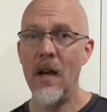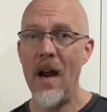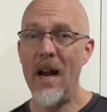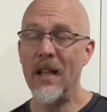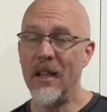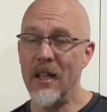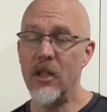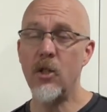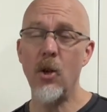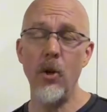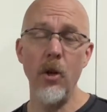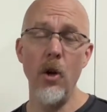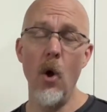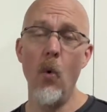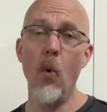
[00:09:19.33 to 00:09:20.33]
at least so
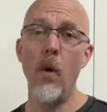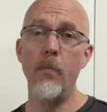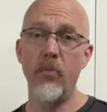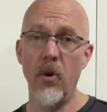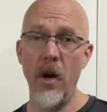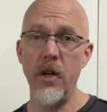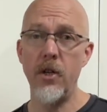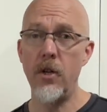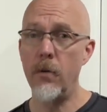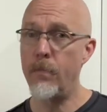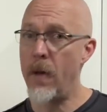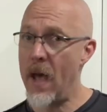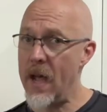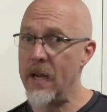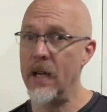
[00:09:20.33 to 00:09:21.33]
you know what price you're
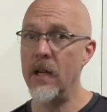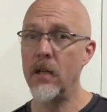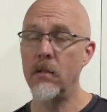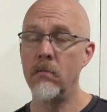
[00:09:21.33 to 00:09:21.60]
paying.